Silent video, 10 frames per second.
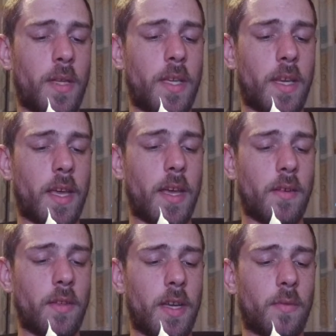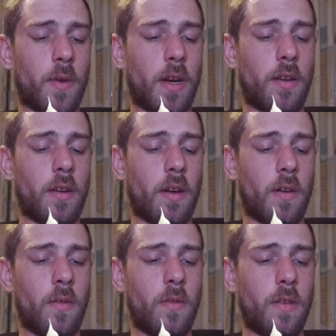we can handle that right
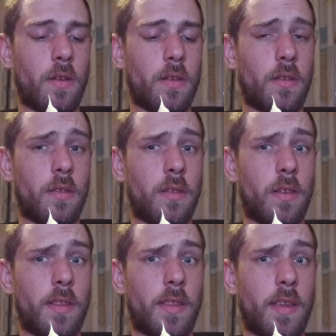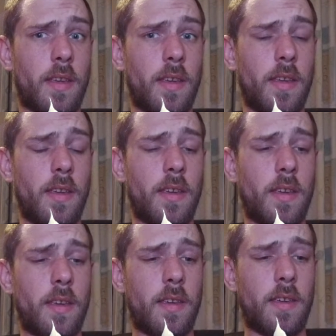now. I think.